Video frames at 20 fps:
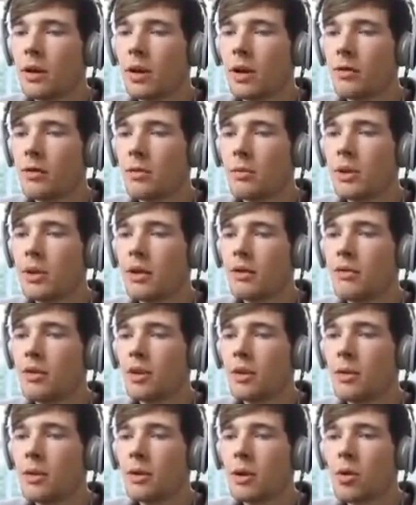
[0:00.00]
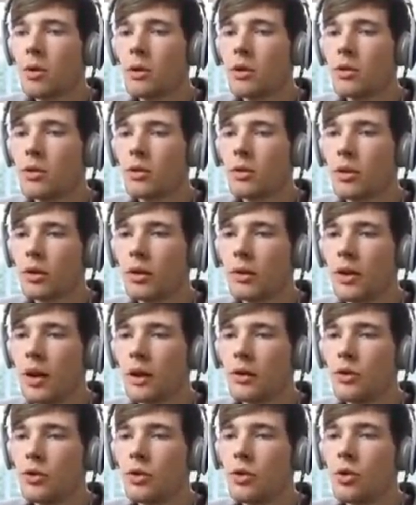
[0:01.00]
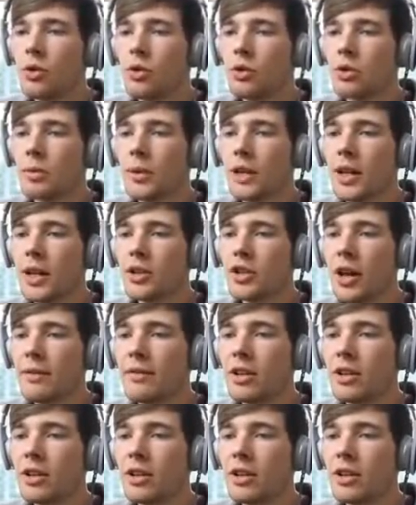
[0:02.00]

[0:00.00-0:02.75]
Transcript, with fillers: I've completely forgotten. What, oh, a door, a door. So we can actually